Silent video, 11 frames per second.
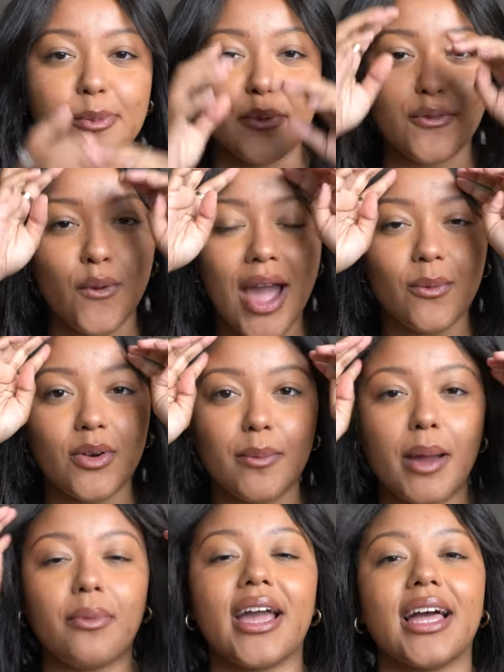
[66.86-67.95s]
So before I went on
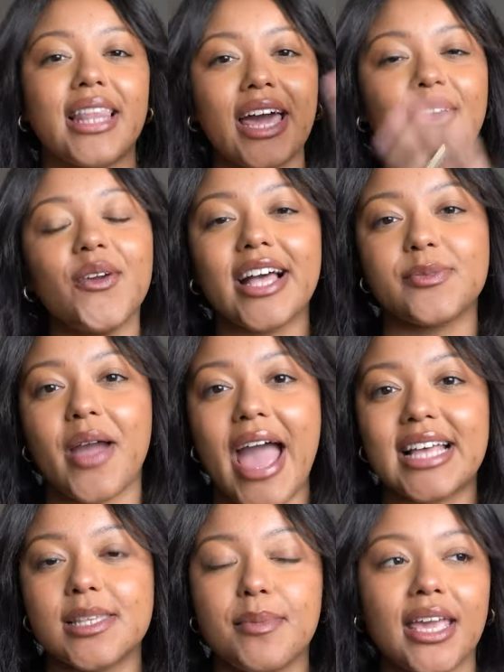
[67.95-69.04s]
my break, a lot of you guys were
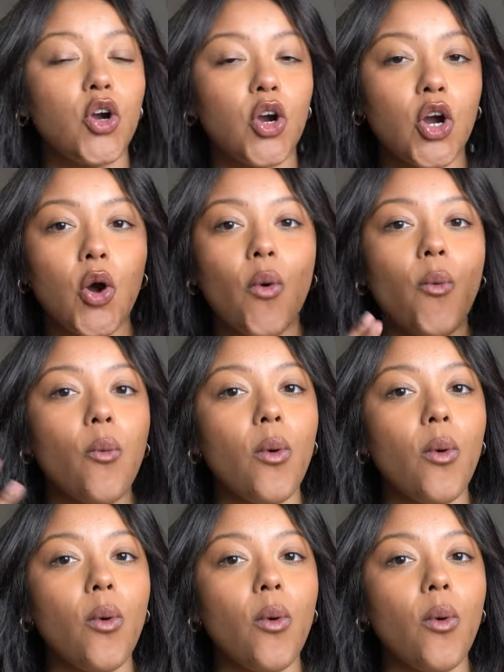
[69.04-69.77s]
asking girl,